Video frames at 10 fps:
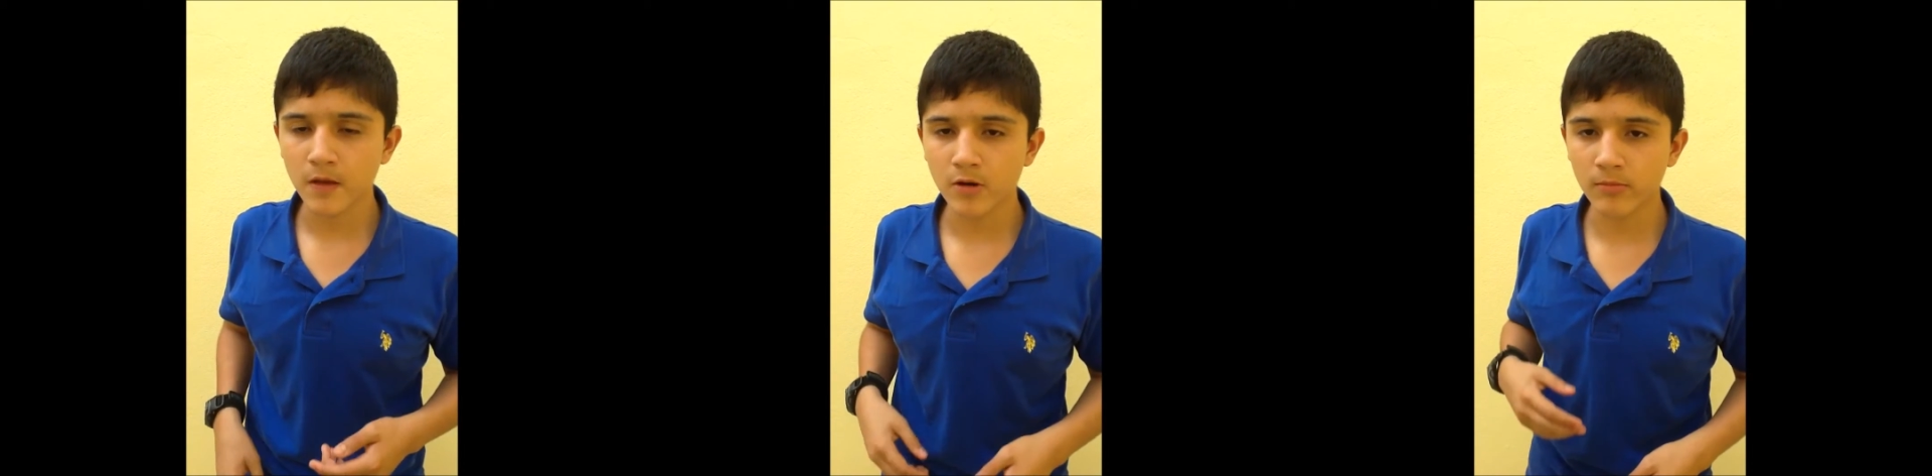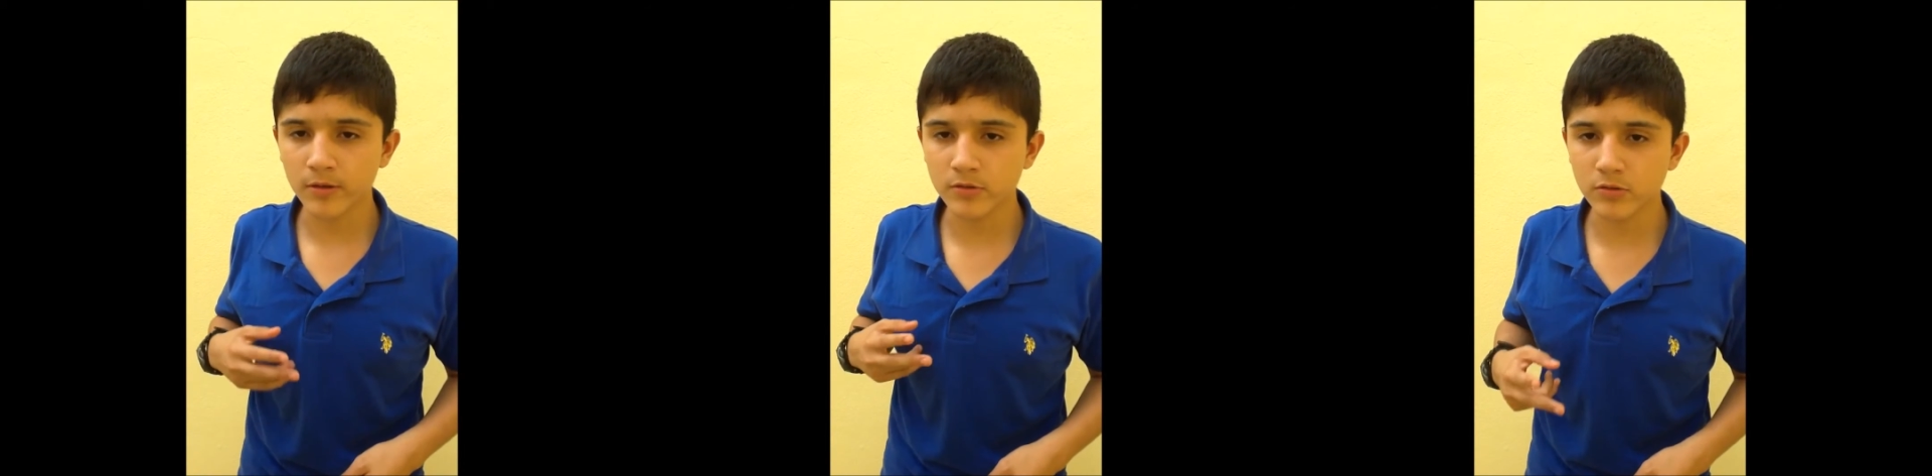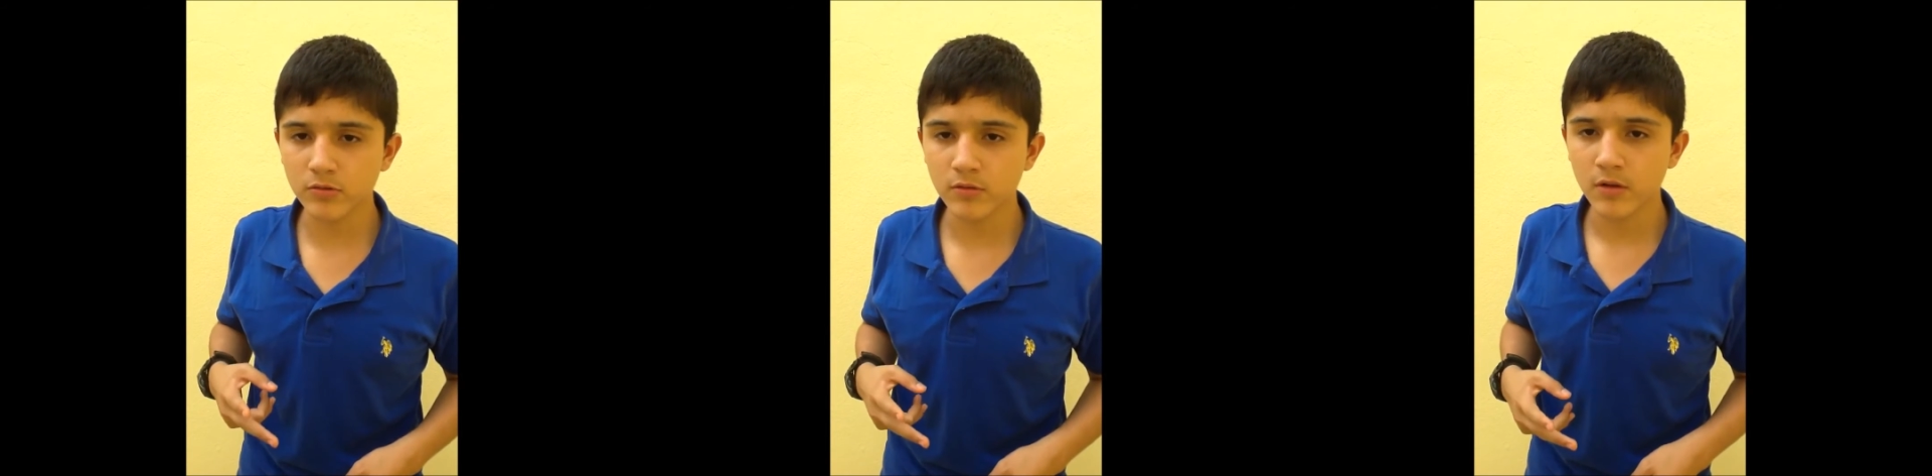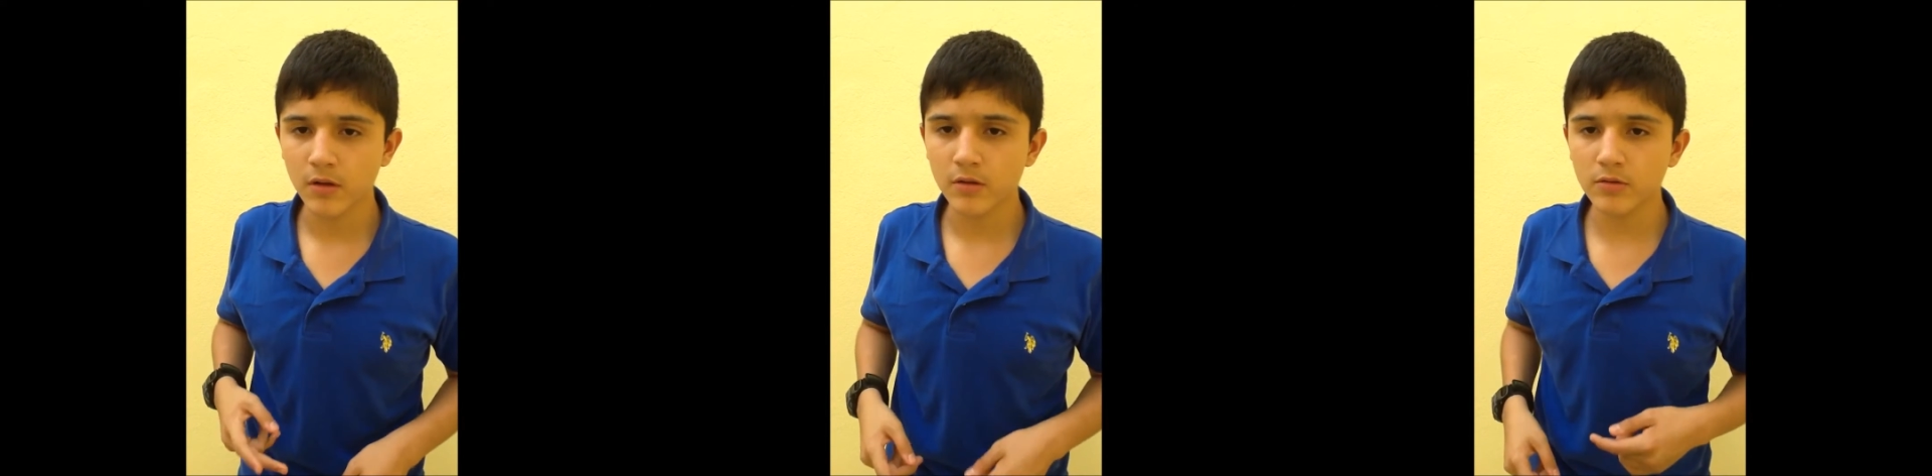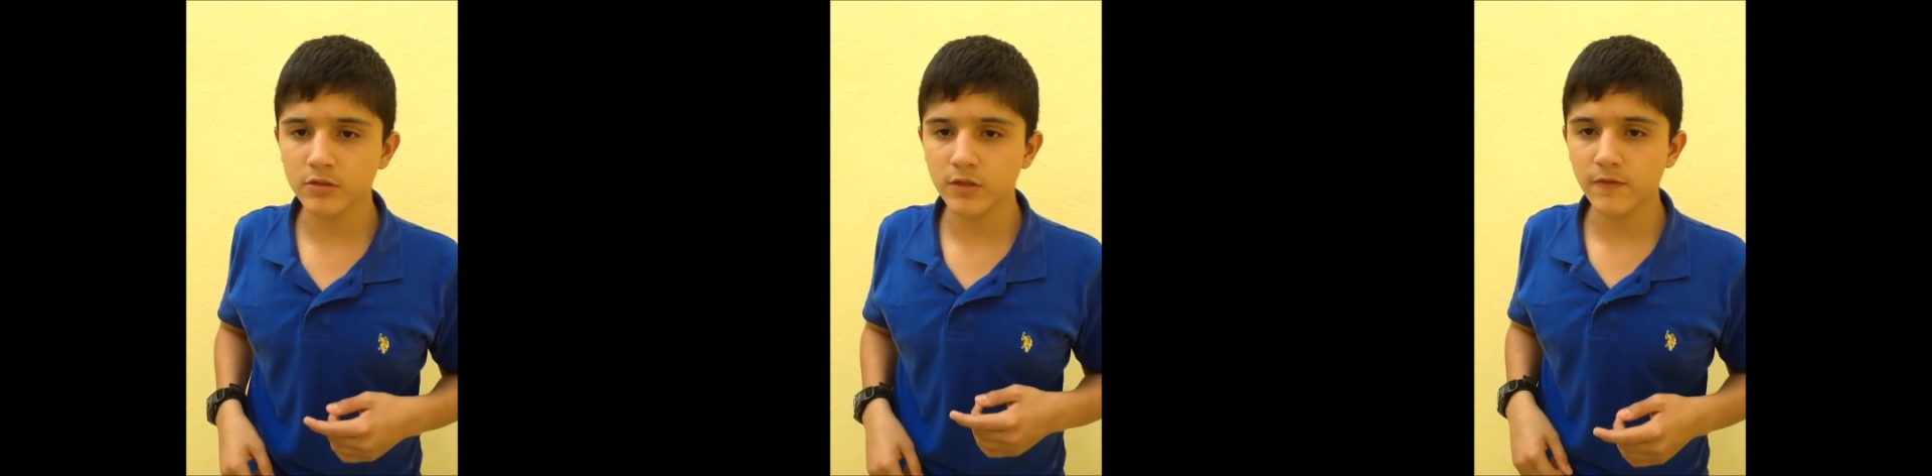Number 2.
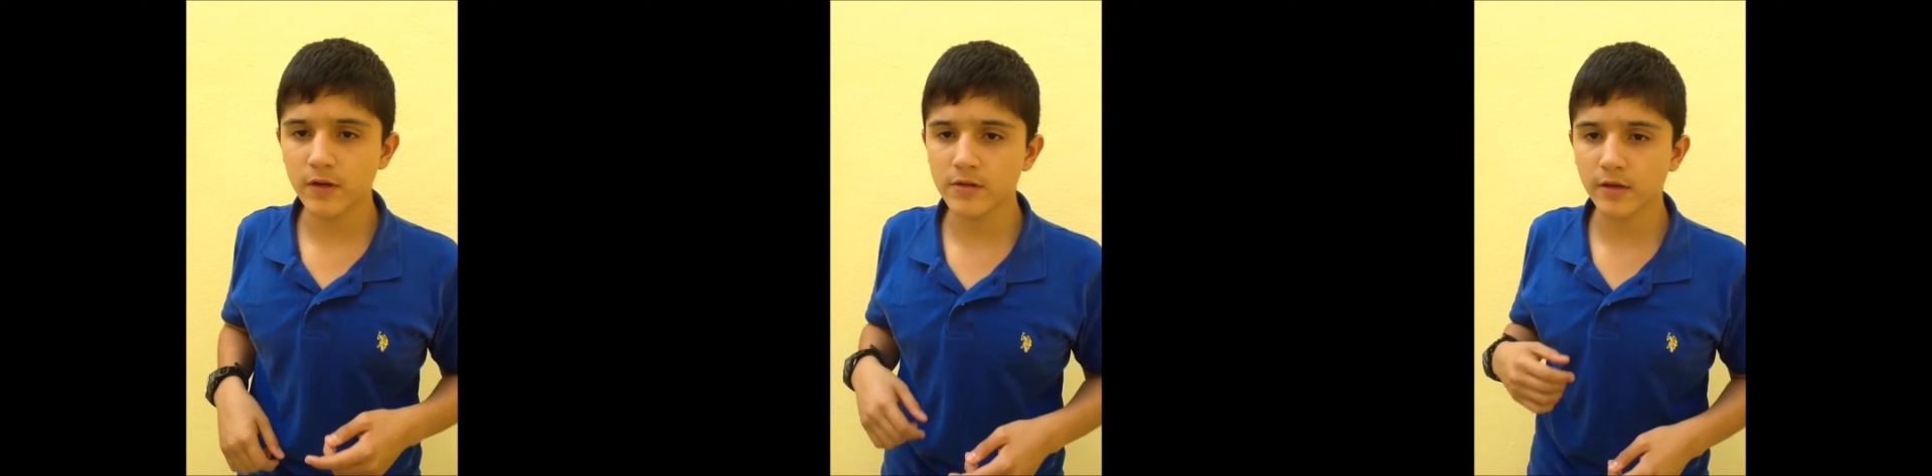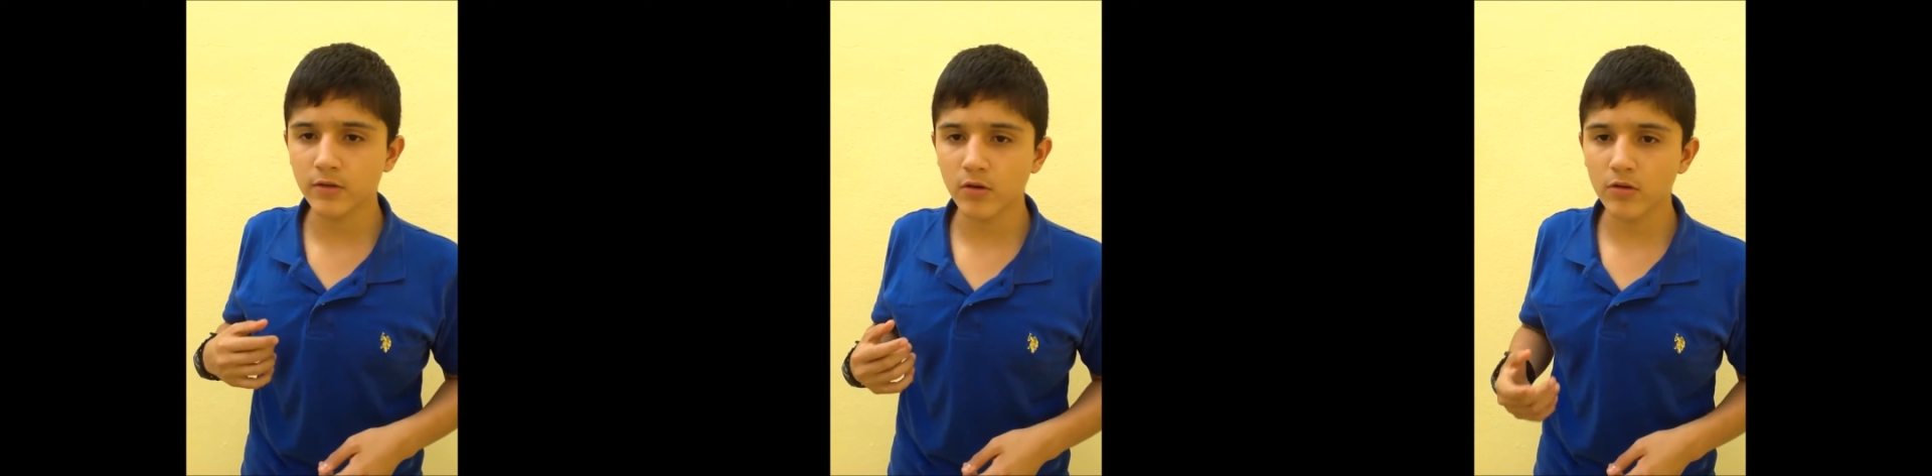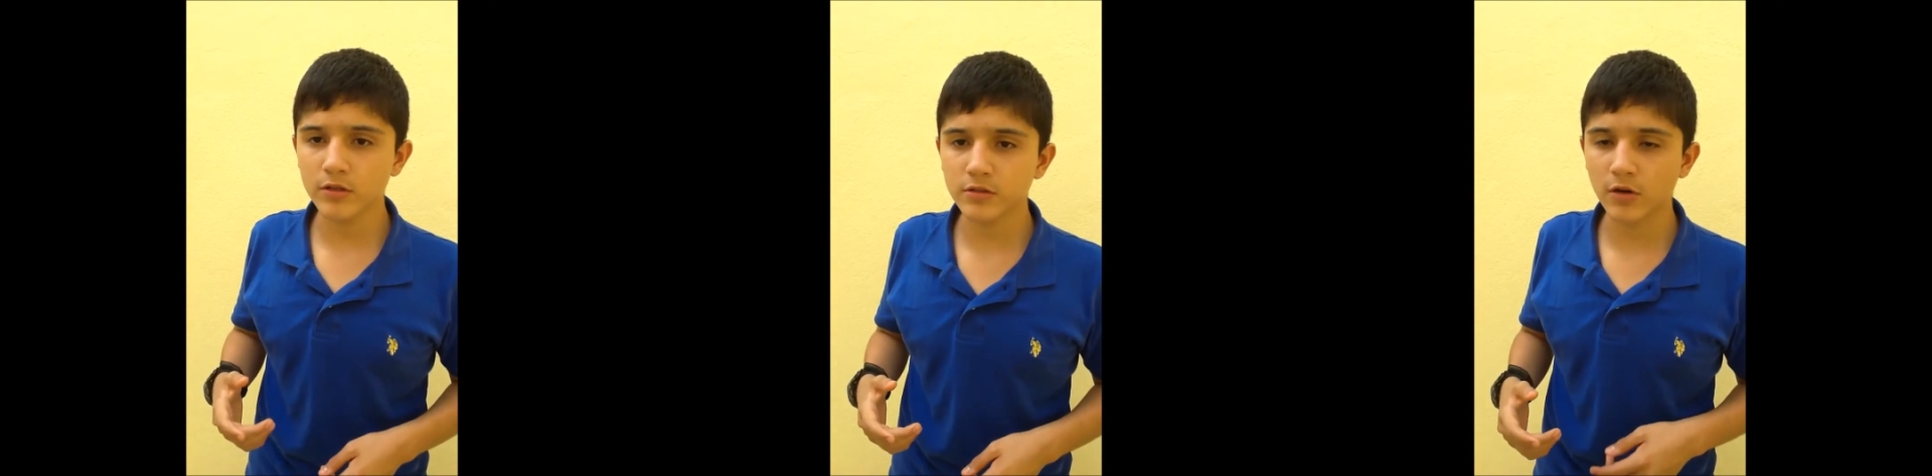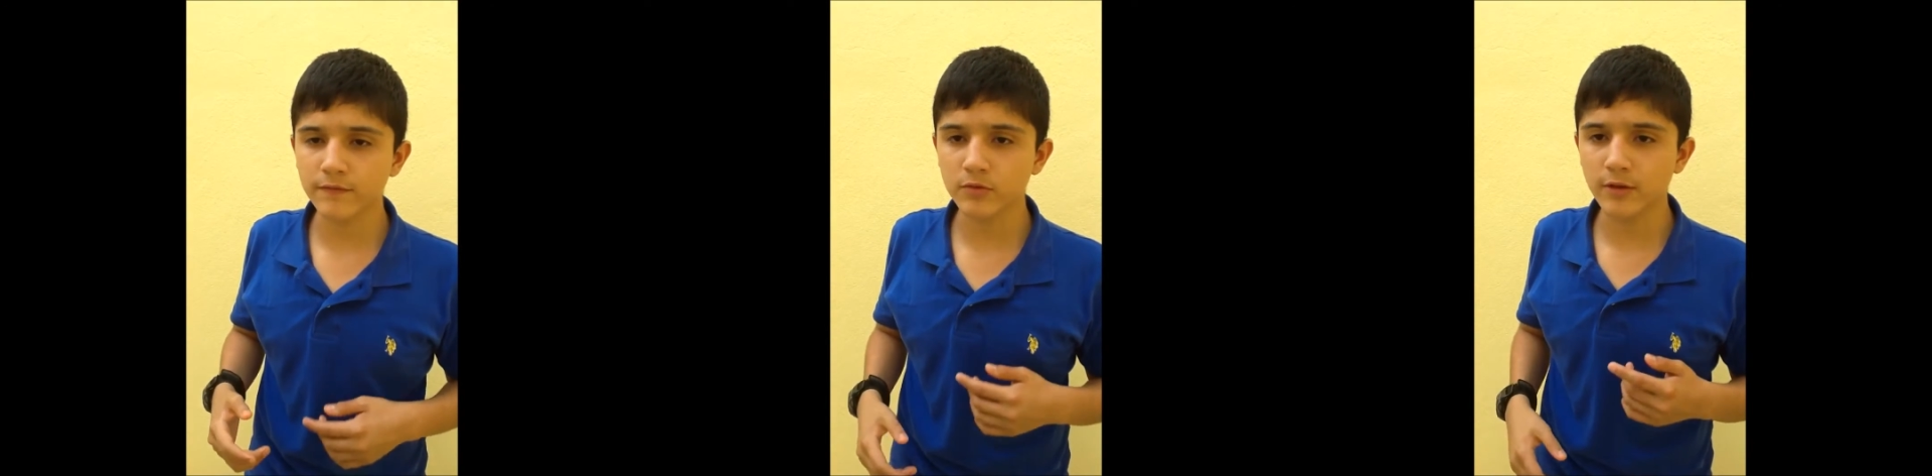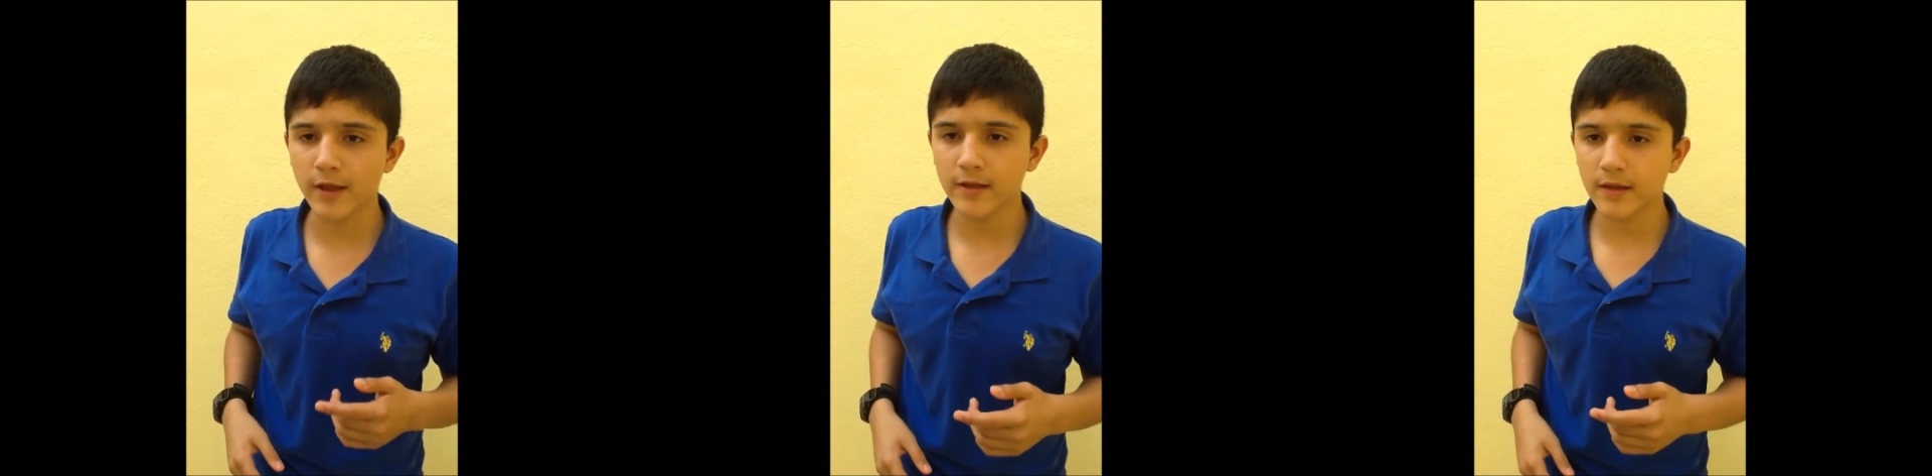Use different technologies of today